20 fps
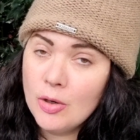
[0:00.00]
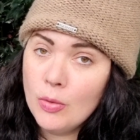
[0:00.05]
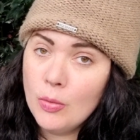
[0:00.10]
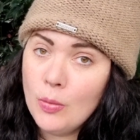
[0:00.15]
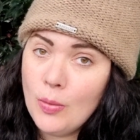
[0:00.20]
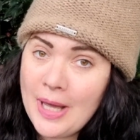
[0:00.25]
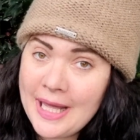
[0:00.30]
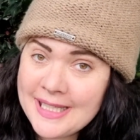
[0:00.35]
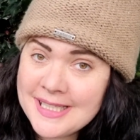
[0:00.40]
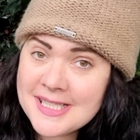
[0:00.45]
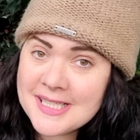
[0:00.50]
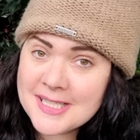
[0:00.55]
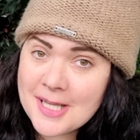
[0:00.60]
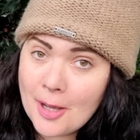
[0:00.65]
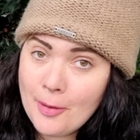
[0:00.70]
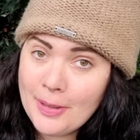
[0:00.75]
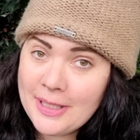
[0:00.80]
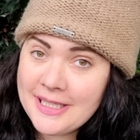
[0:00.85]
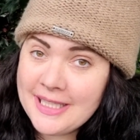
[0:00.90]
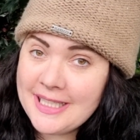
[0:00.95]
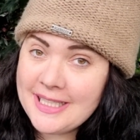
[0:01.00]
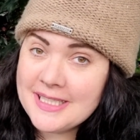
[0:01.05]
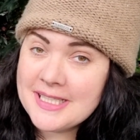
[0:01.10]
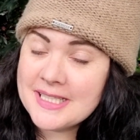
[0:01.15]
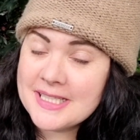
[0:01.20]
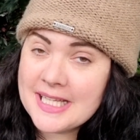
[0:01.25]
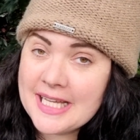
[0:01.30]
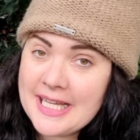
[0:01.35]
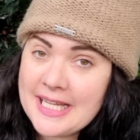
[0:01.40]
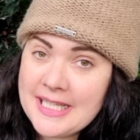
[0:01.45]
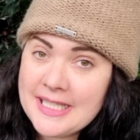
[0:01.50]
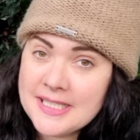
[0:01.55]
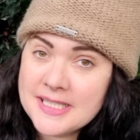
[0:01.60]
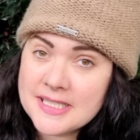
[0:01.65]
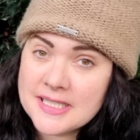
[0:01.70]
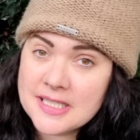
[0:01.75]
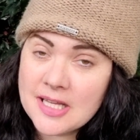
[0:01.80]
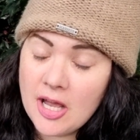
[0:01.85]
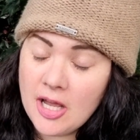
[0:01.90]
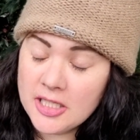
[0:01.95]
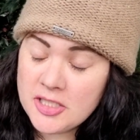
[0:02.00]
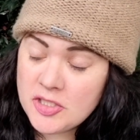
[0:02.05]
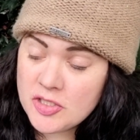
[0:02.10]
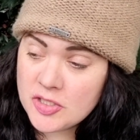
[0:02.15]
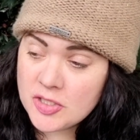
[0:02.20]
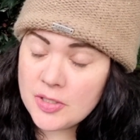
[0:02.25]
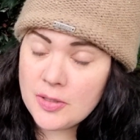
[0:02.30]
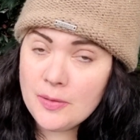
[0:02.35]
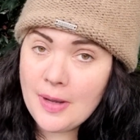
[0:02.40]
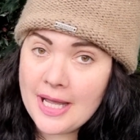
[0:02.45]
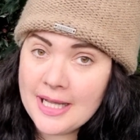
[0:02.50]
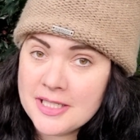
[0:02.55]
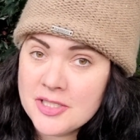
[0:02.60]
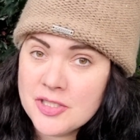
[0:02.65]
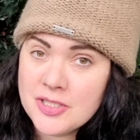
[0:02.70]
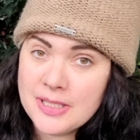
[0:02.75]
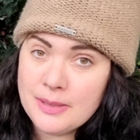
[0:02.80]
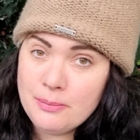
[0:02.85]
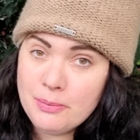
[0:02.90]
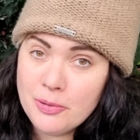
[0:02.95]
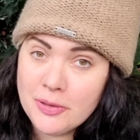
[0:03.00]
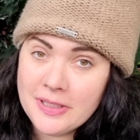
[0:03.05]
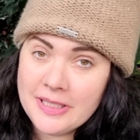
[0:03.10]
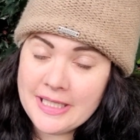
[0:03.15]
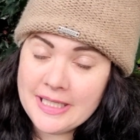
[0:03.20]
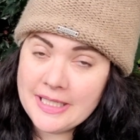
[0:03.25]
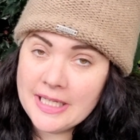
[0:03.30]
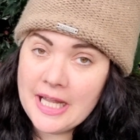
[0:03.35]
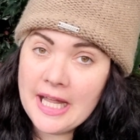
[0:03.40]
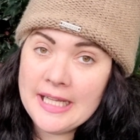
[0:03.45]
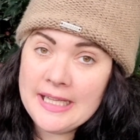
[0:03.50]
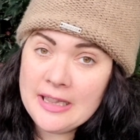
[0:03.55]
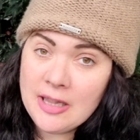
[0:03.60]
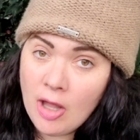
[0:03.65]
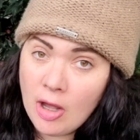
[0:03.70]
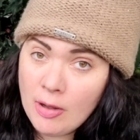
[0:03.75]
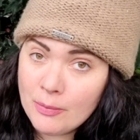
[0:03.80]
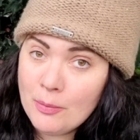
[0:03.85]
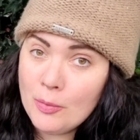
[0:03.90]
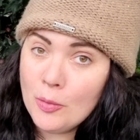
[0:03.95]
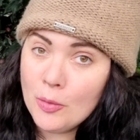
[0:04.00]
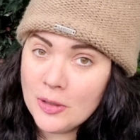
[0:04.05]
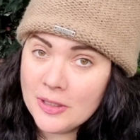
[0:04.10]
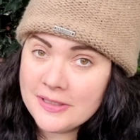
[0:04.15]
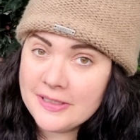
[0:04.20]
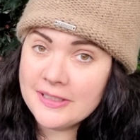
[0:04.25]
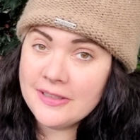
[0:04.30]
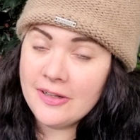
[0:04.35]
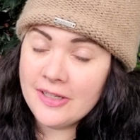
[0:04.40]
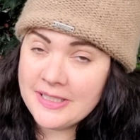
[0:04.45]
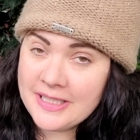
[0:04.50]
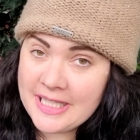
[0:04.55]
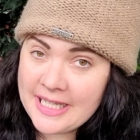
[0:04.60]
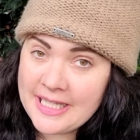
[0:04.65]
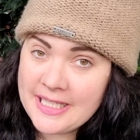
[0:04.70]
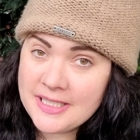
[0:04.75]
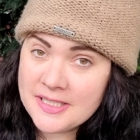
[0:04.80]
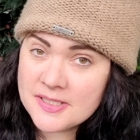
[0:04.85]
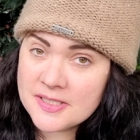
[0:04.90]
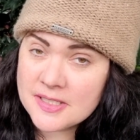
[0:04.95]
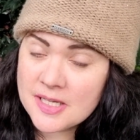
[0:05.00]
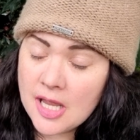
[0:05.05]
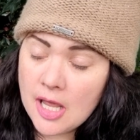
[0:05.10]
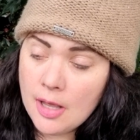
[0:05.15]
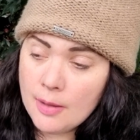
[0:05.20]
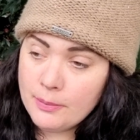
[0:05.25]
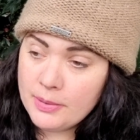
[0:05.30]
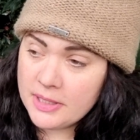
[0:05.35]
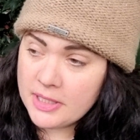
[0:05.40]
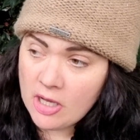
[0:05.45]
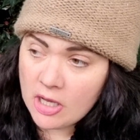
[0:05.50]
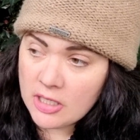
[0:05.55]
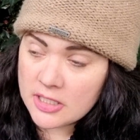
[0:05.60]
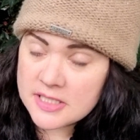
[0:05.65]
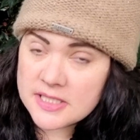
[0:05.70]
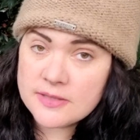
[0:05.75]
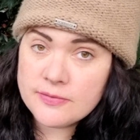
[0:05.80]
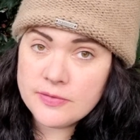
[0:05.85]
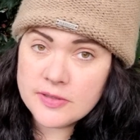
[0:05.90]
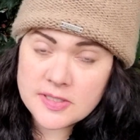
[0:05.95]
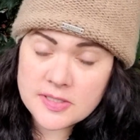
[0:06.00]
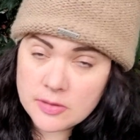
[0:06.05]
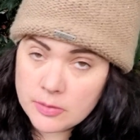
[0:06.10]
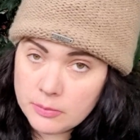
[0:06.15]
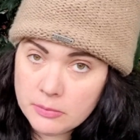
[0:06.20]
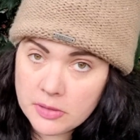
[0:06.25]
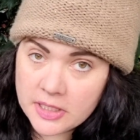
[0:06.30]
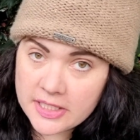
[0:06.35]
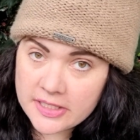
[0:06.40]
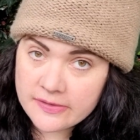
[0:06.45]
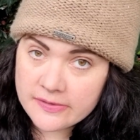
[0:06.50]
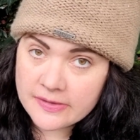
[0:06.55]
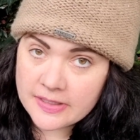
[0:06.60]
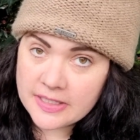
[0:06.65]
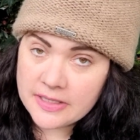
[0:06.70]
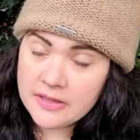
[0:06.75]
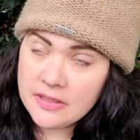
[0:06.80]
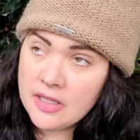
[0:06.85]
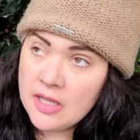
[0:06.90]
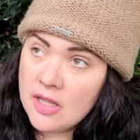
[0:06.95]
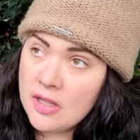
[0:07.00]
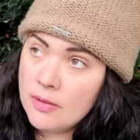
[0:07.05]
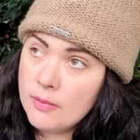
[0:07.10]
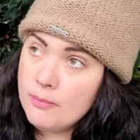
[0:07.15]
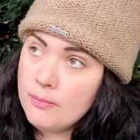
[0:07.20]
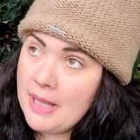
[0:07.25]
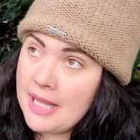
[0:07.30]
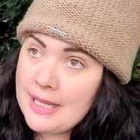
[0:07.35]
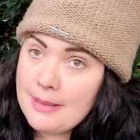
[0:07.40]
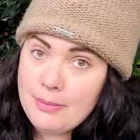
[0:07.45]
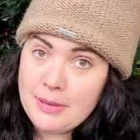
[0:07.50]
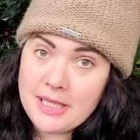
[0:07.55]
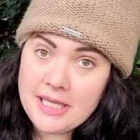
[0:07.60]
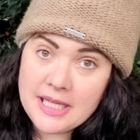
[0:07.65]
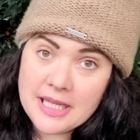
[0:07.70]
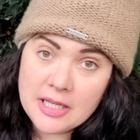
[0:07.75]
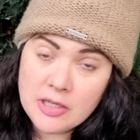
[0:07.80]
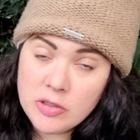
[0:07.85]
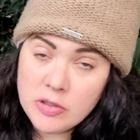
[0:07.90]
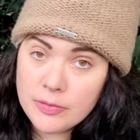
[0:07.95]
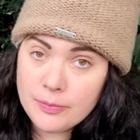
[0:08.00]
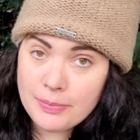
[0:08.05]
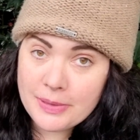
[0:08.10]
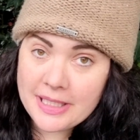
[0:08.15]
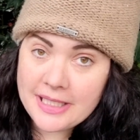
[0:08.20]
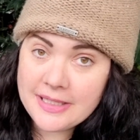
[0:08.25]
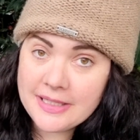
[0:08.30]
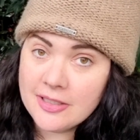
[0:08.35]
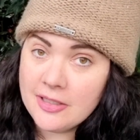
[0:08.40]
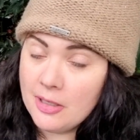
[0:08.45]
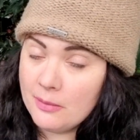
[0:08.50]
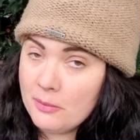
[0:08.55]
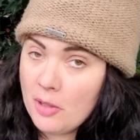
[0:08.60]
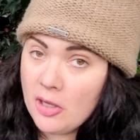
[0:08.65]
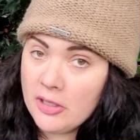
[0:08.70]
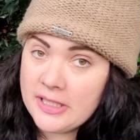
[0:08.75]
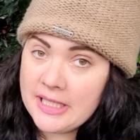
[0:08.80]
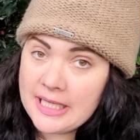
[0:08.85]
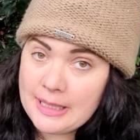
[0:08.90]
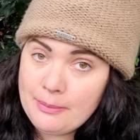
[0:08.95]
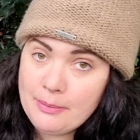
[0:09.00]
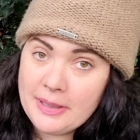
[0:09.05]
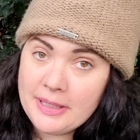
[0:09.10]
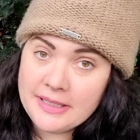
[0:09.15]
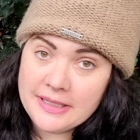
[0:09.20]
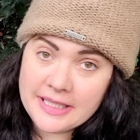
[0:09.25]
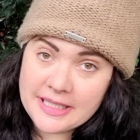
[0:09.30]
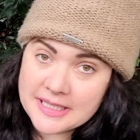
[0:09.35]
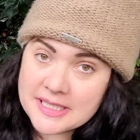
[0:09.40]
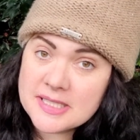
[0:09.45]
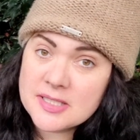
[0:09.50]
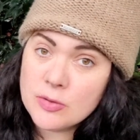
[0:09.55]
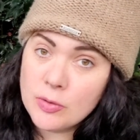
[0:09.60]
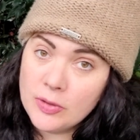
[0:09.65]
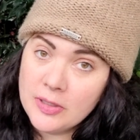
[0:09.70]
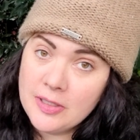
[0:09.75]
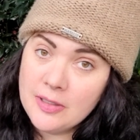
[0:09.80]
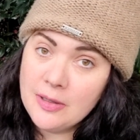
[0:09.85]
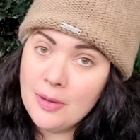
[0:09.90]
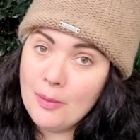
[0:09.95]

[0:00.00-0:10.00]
When sowing these seeds, I do actually put in a lot more than I need because for some reason, maybe it could be that I'm not keeping the soil